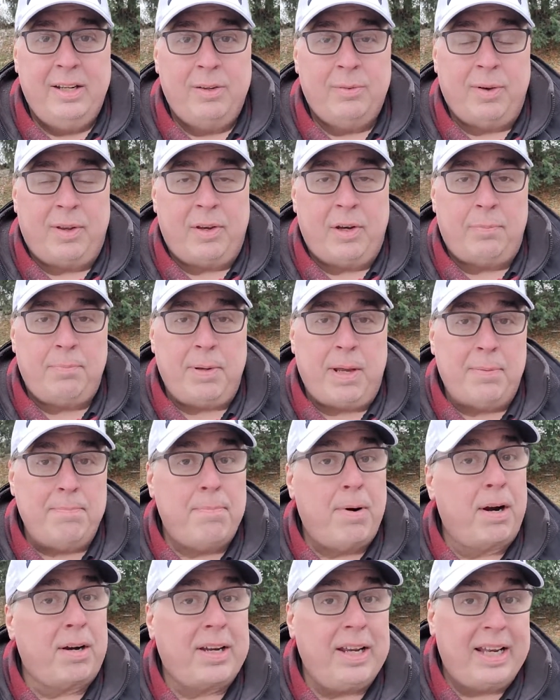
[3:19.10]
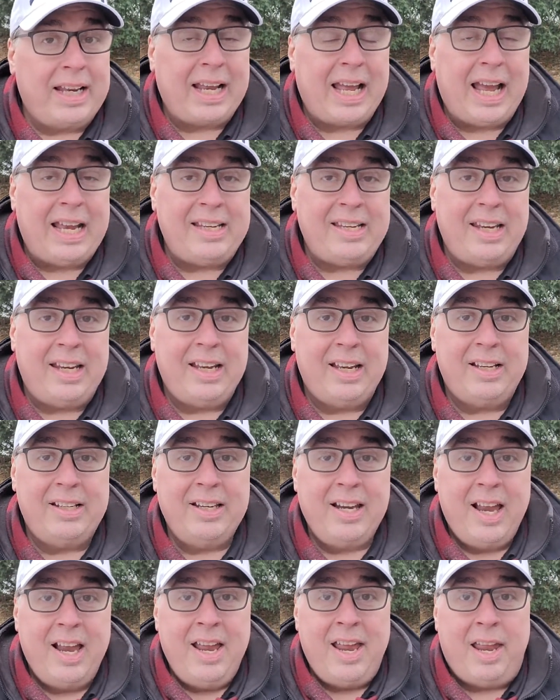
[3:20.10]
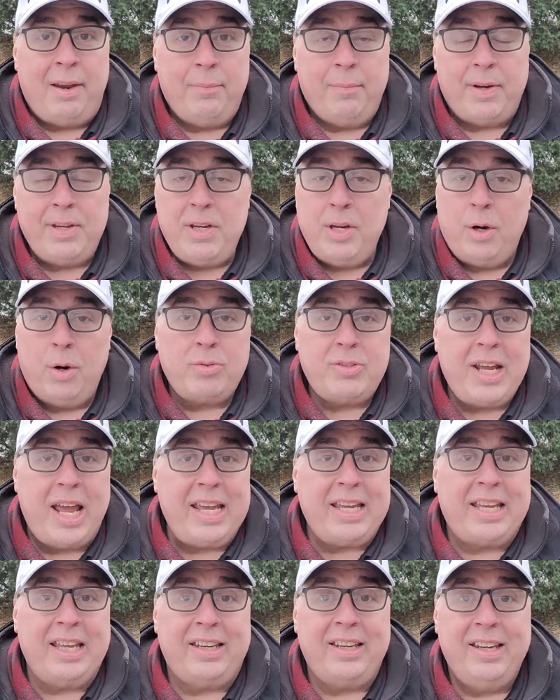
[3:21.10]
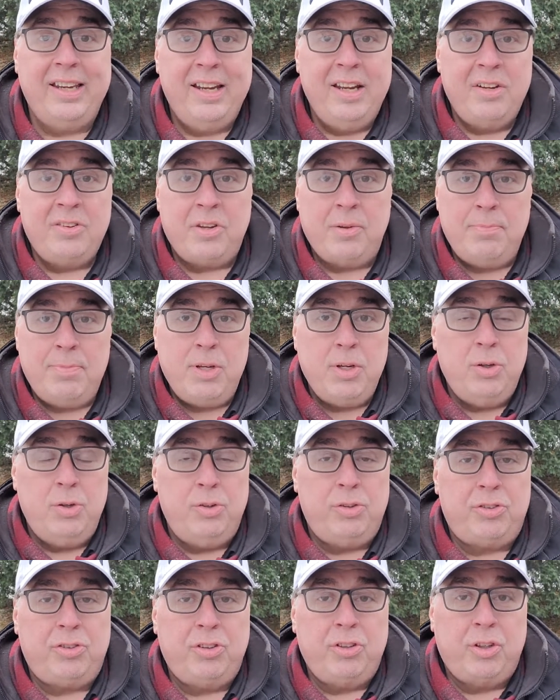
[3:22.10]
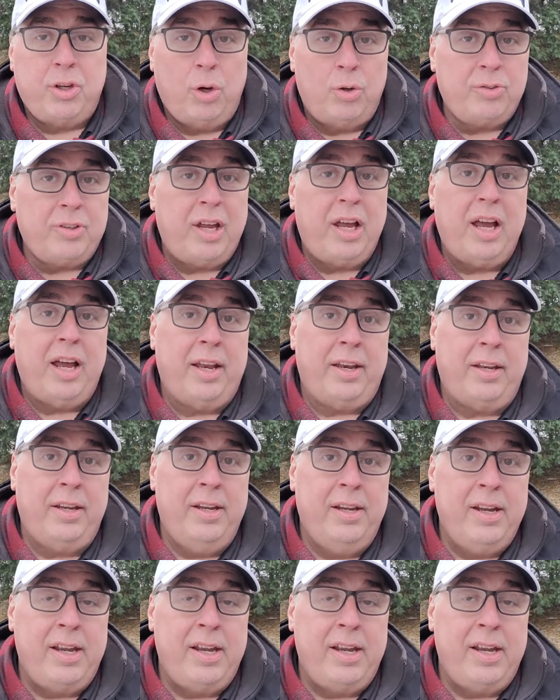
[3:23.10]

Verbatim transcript: whether it be a marketing idea, and when you don't take it, the muse goes on.